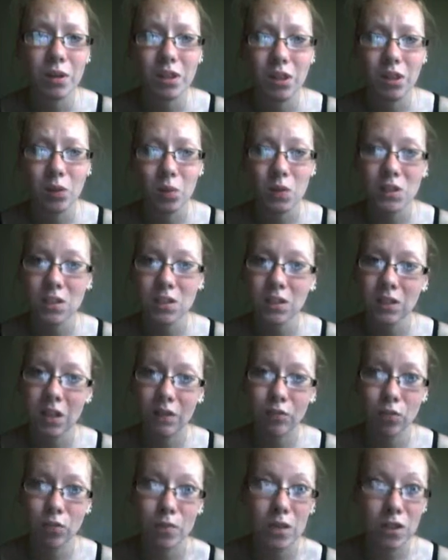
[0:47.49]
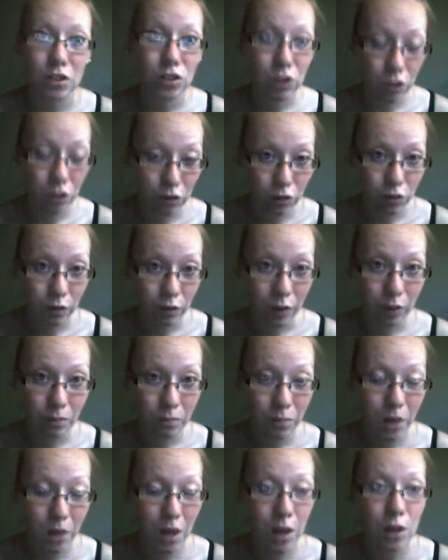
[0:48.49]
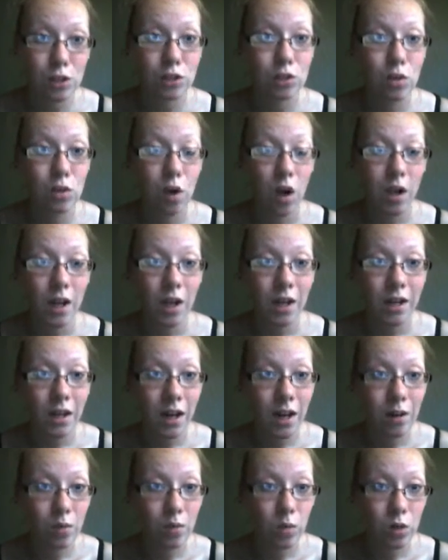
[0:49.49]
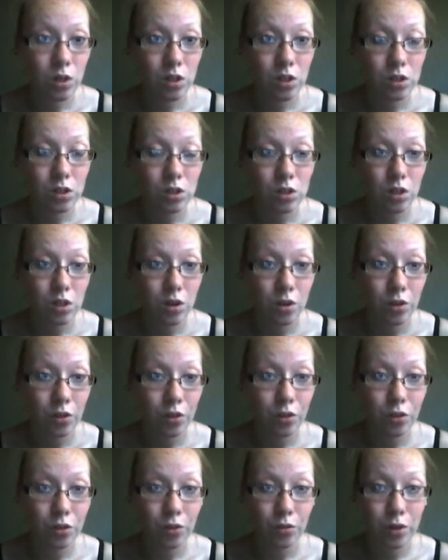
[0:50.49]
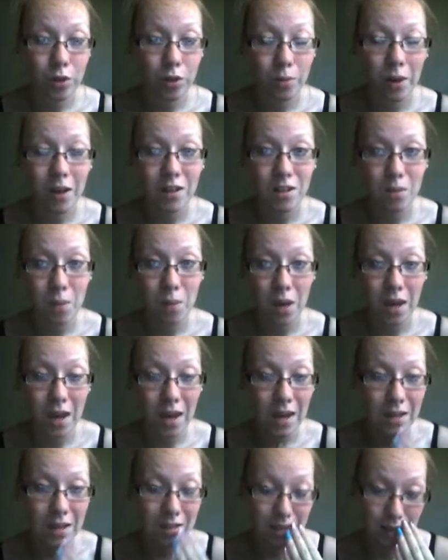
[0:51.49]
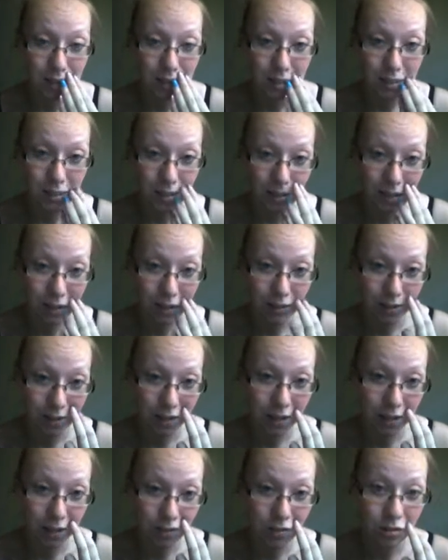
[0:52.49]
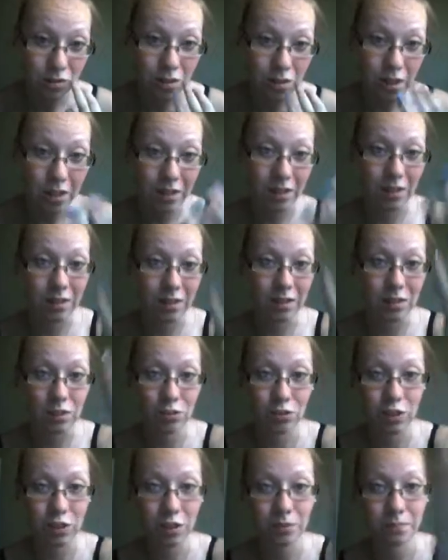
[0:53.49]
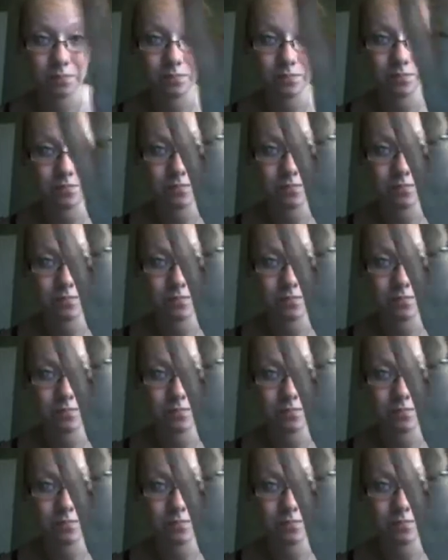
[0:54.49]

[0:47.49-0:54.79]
But there wasn't a lot for me to choose from, so all I got was three pairs of pants that were kind of cool, and then this ring.